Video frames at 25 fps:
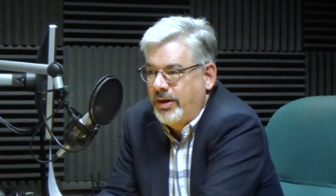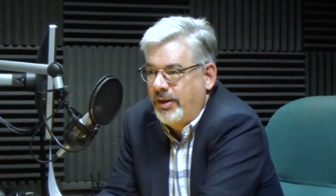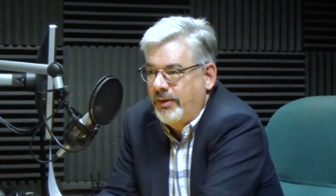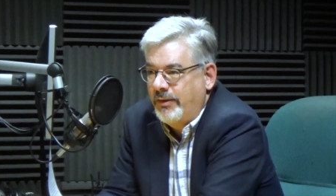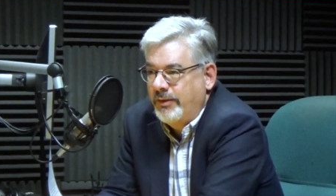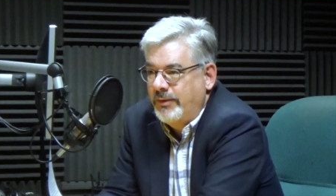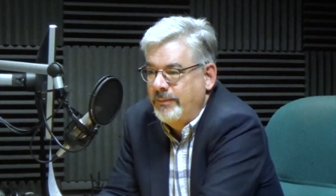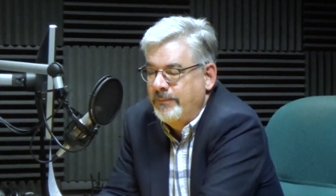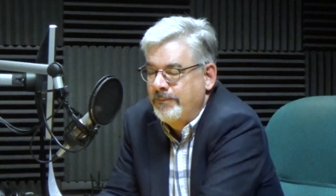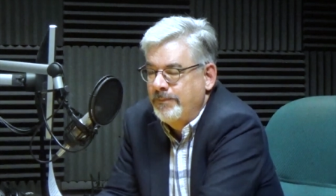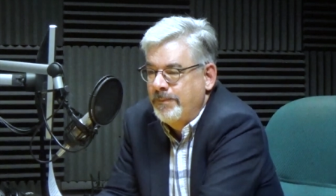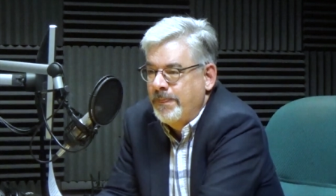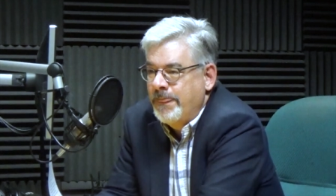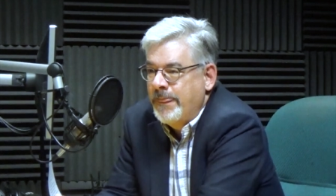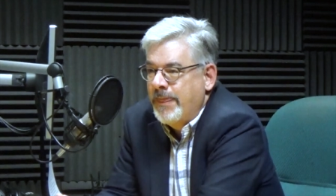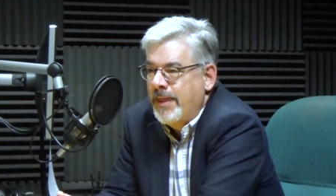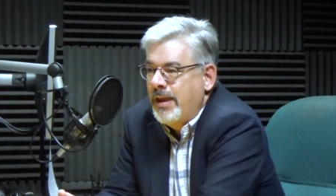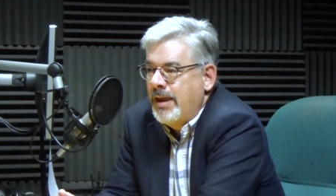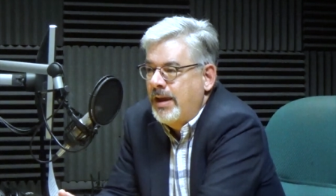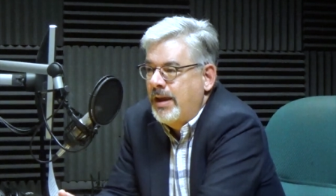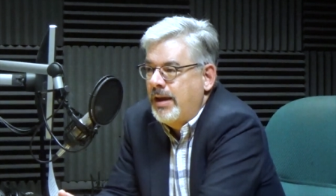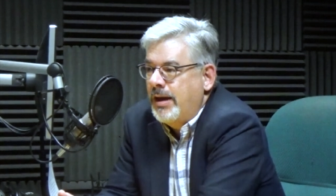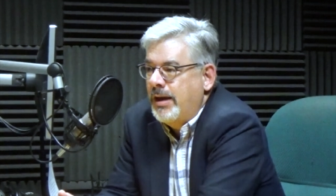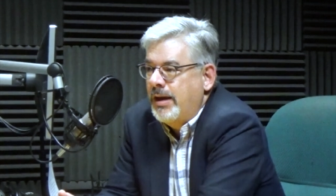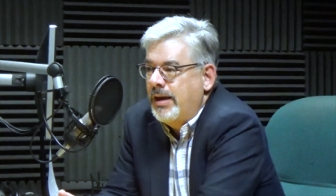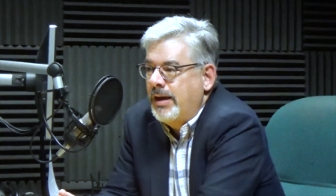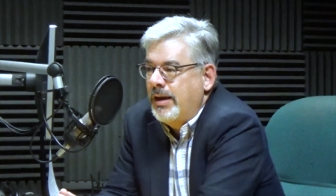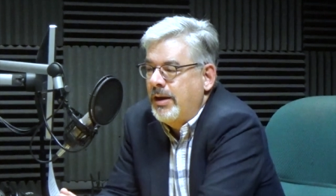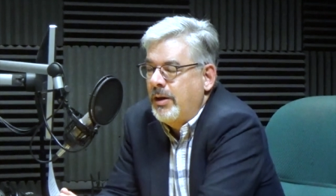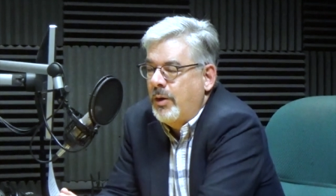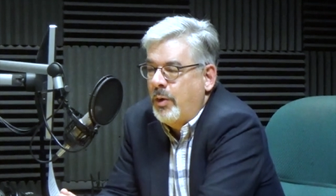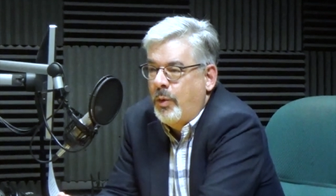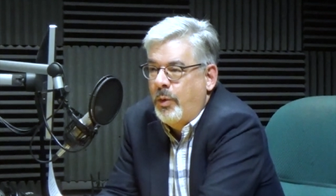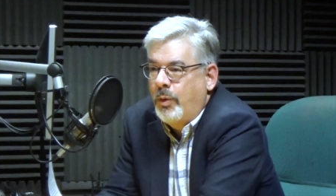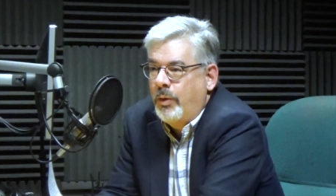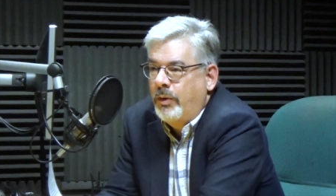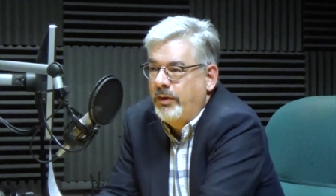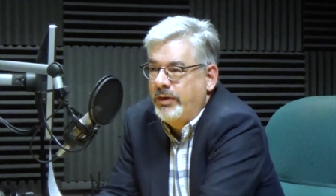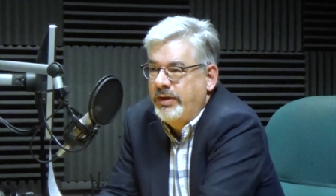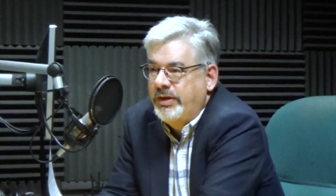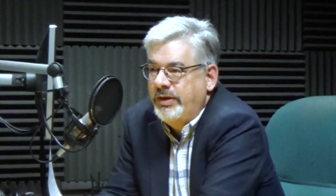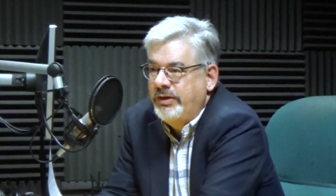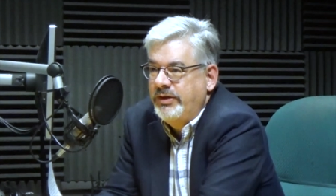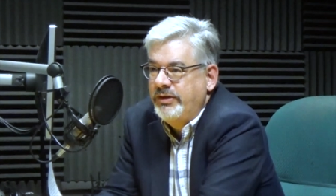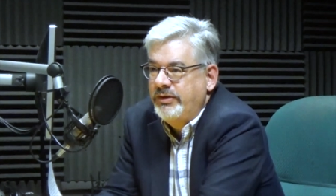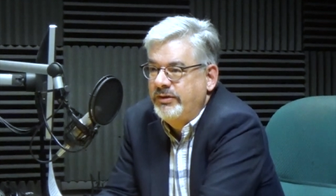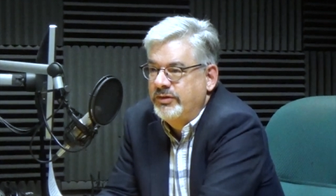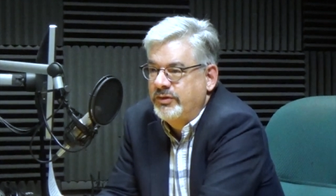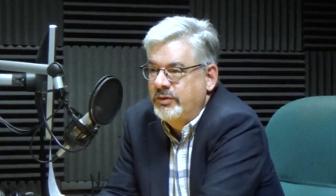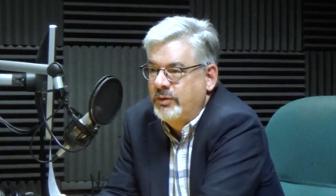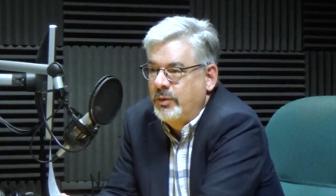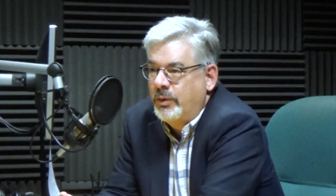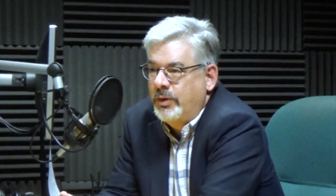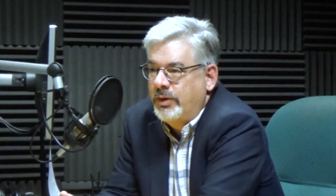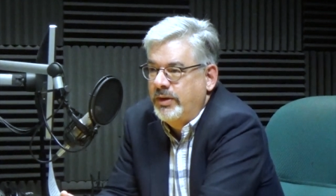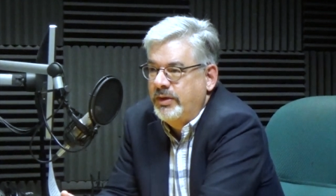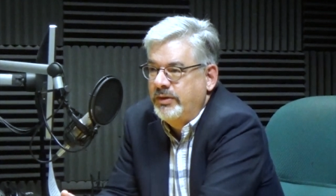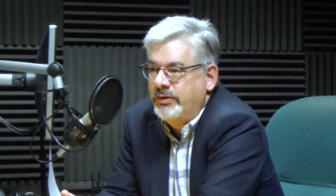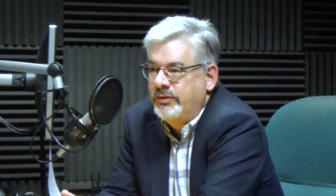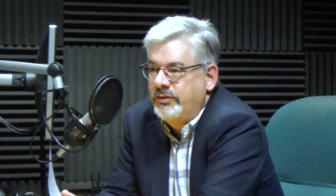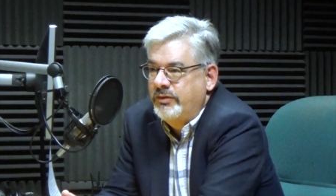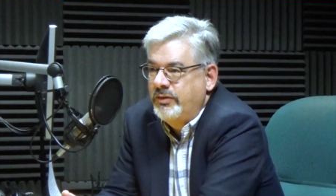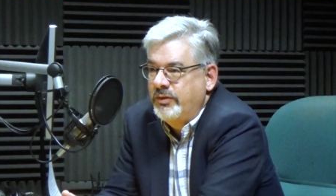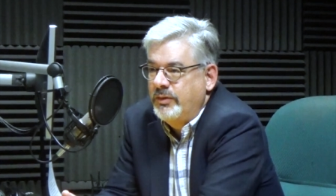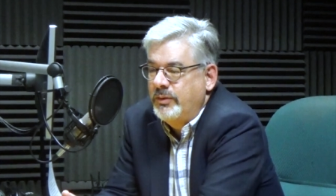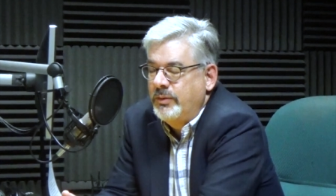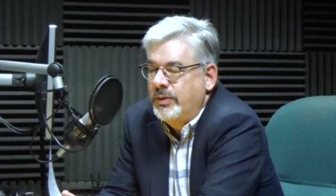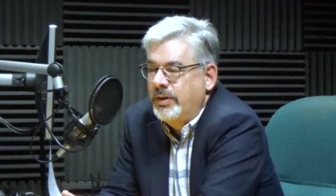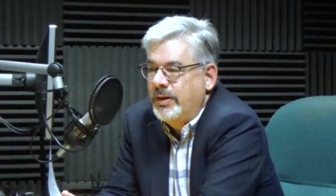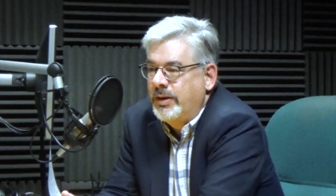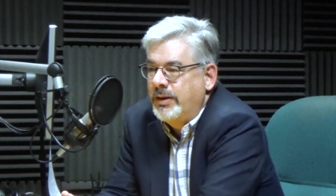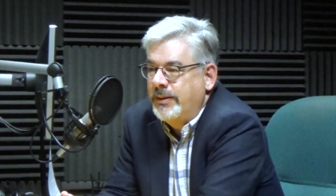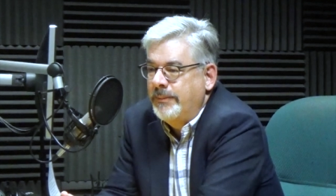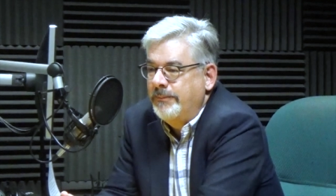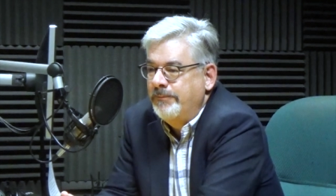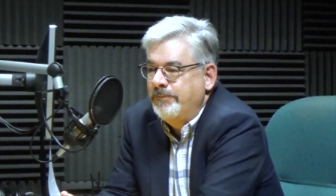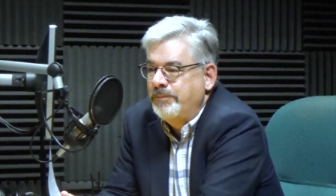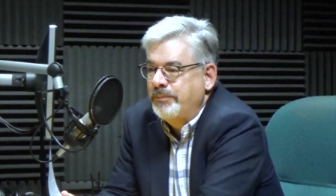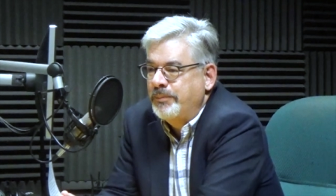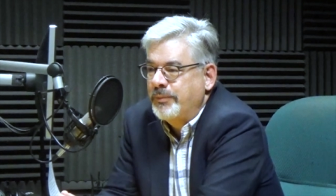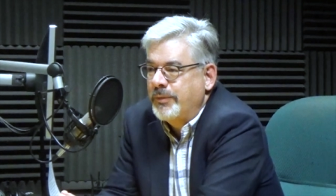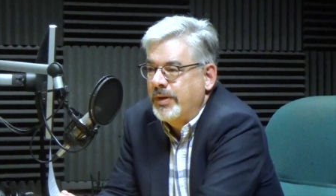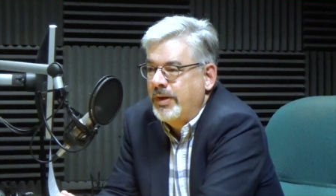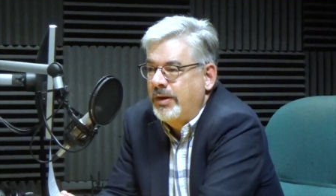another uh, or he's going to um,